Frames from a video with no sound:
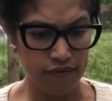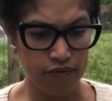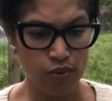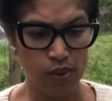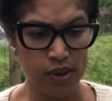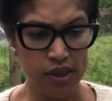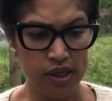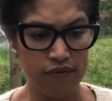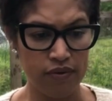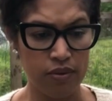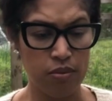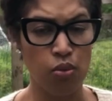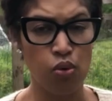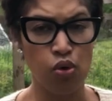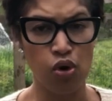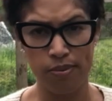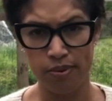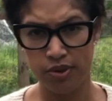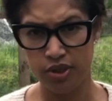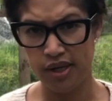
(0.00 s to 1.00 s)
if you want even
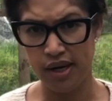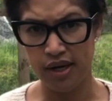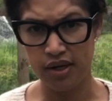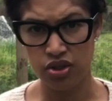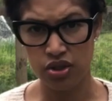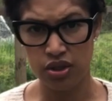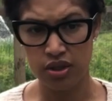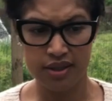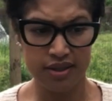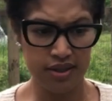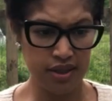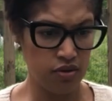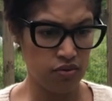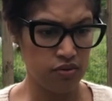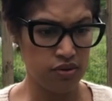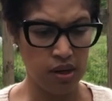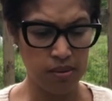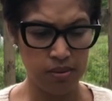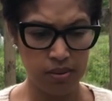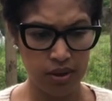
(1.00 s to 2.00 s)
more protection, let's say
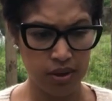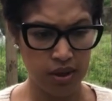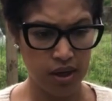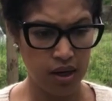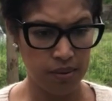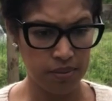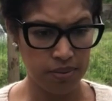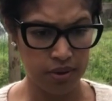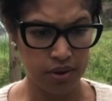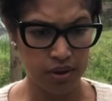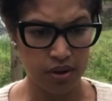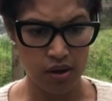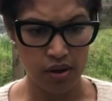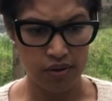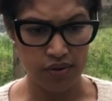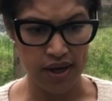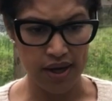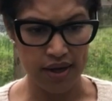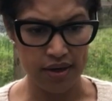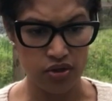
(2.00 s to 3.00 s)
you double it up and
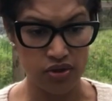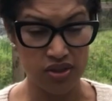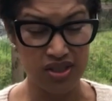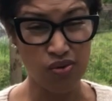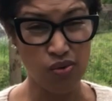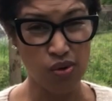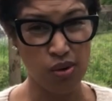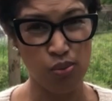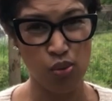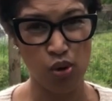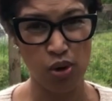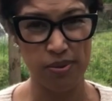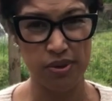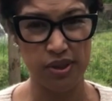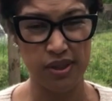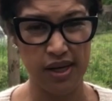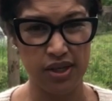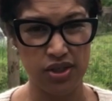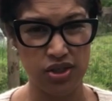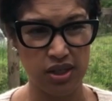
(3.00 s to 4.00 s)
all that, and you still want more
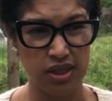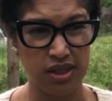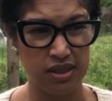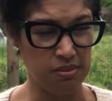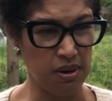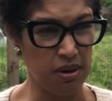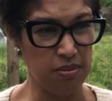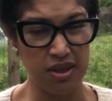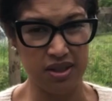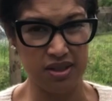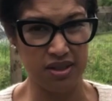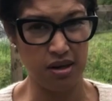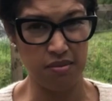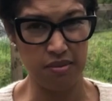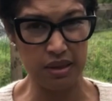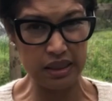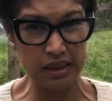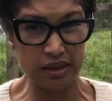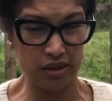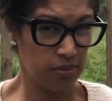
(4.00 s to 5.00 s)
protection because maybe it's gonna
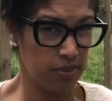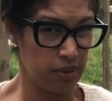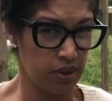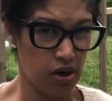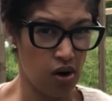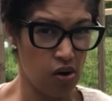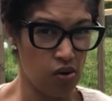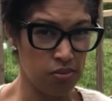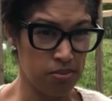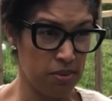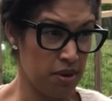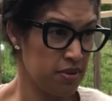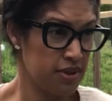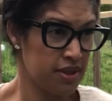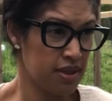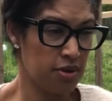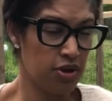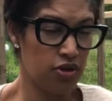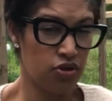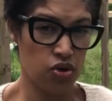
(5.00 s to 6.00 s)
be a little bit cold, maybe
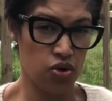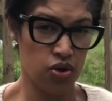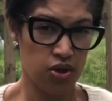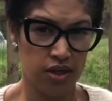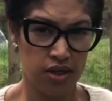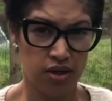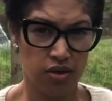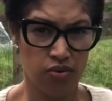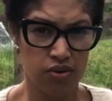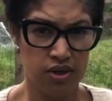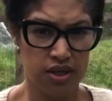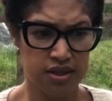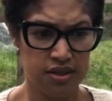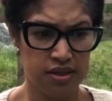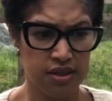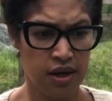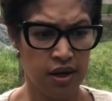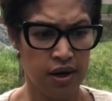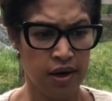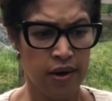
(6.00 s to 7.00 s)
it's gonna be 30
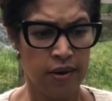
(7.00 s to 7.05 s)
degrees,